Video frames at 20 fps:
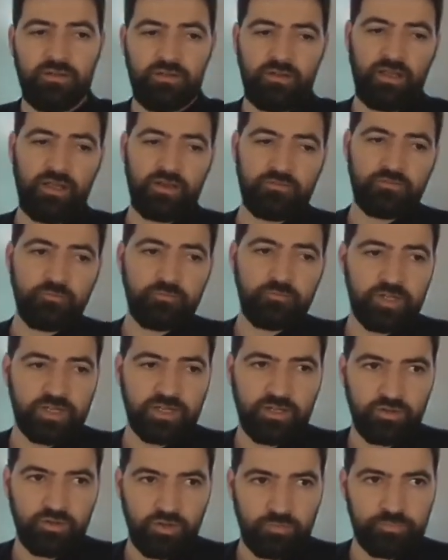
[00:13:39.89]
And from the
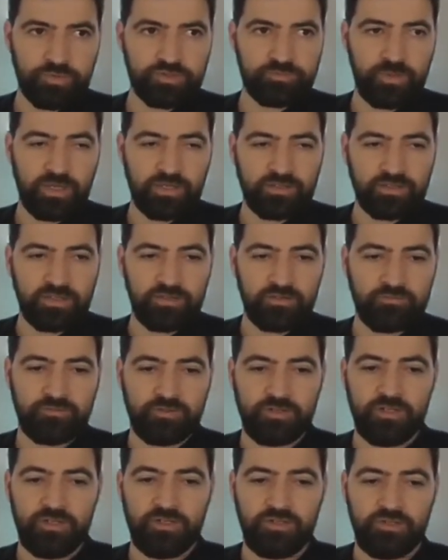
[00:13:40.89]
carrier perspective,
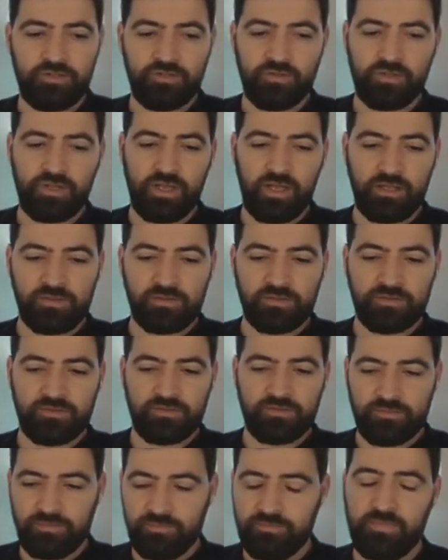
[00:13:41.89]
you get
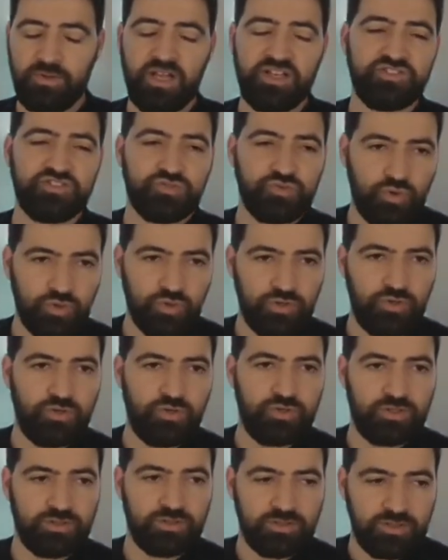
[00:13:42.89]
much stronger
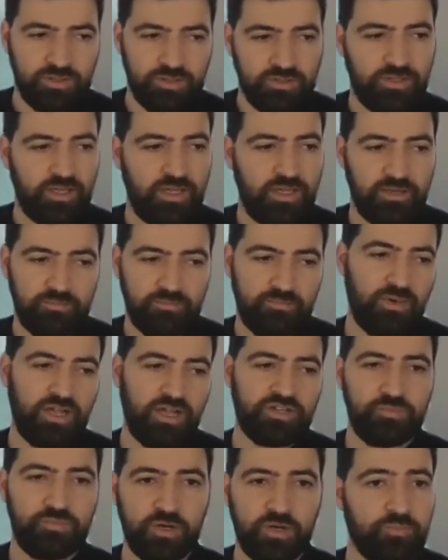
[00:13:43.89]
loyalty and
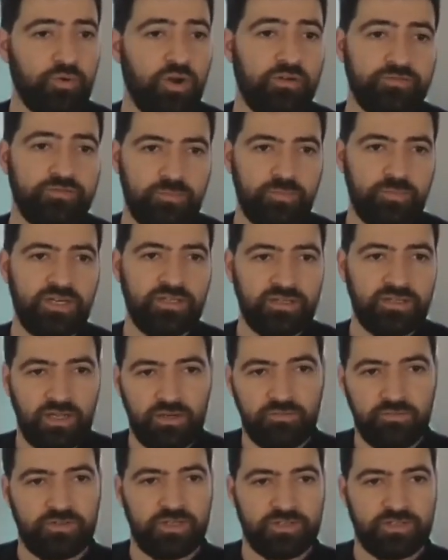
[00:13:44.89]
much better profitability
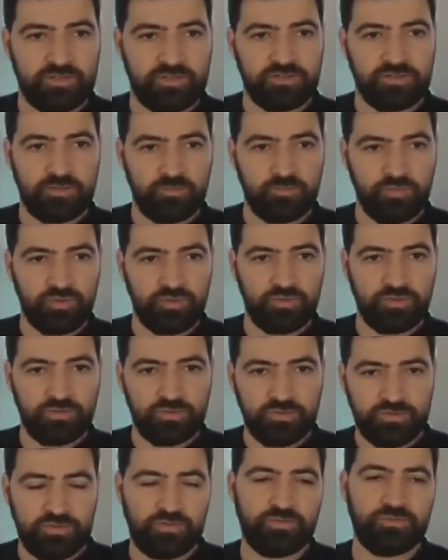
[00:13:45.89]
out of the existing book.
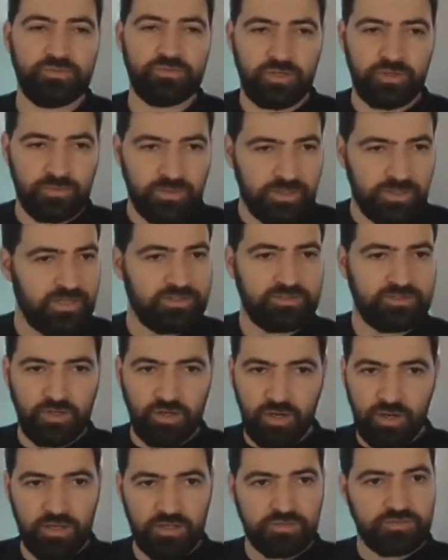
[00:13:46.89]
So, less
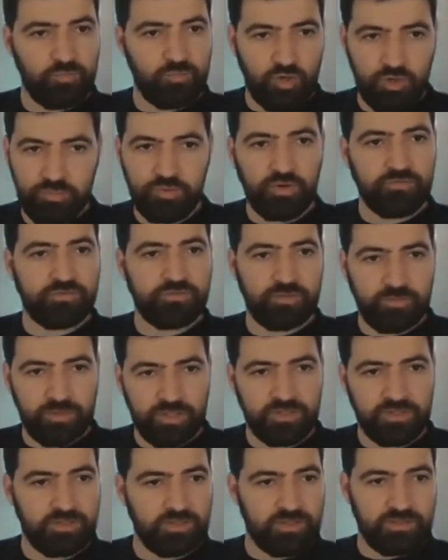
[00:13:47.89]
cost, more
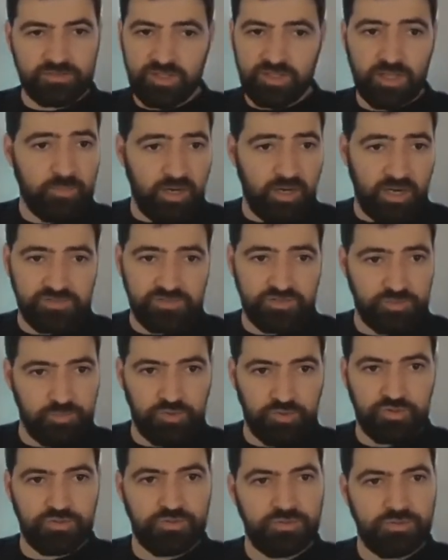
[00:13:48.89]
profitability, same
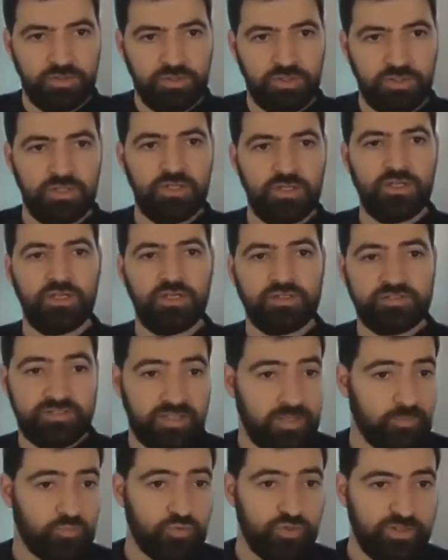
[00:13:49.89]
customer,
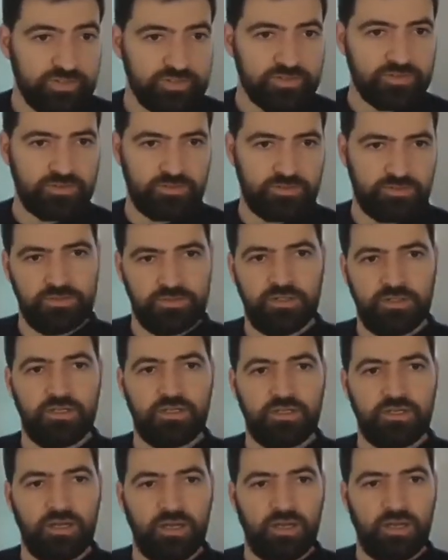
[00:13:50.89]
same risk,
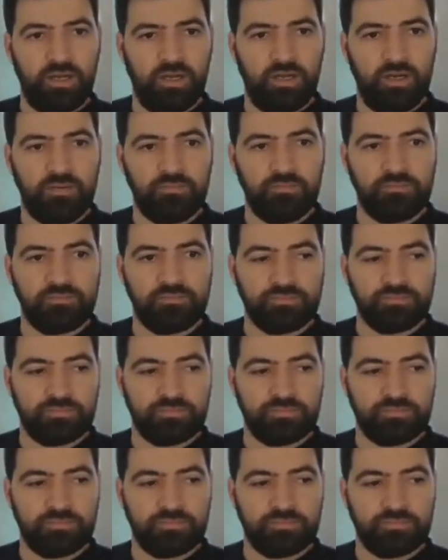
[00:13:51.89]
and